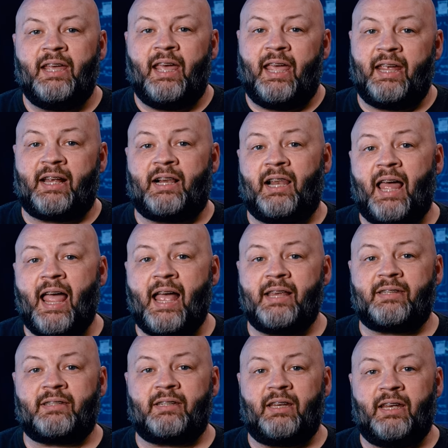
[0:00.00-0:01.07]
a
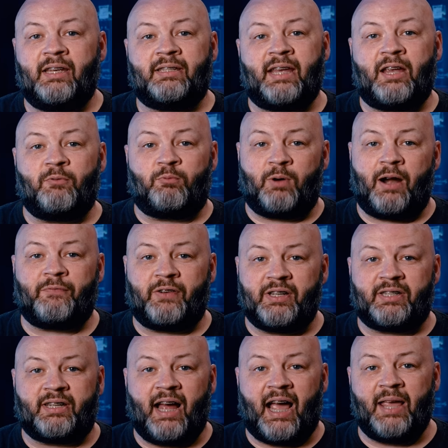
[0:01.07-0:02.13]
class is a
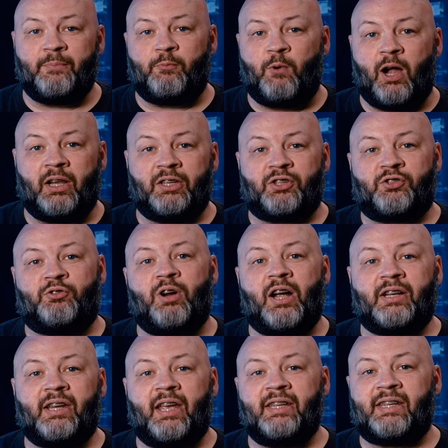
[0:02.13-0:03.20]
reference type, while a
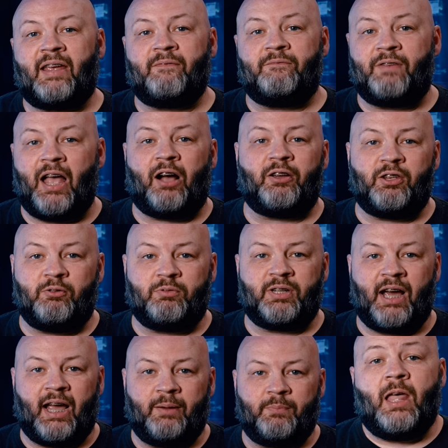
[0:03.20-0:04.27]
struct is a value
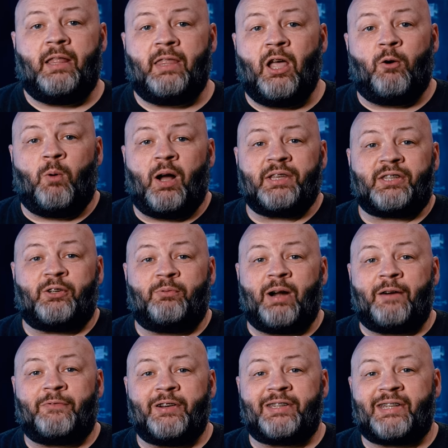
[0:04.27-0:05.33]
type. Now, what's a
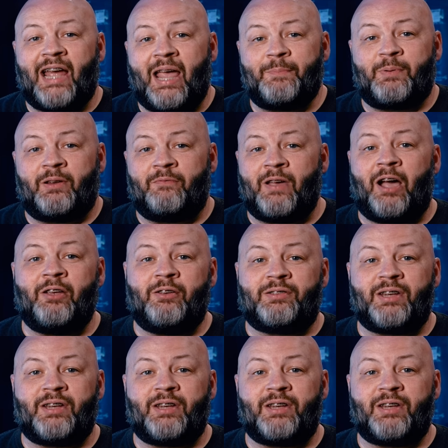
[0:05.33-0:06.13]
reference type and a value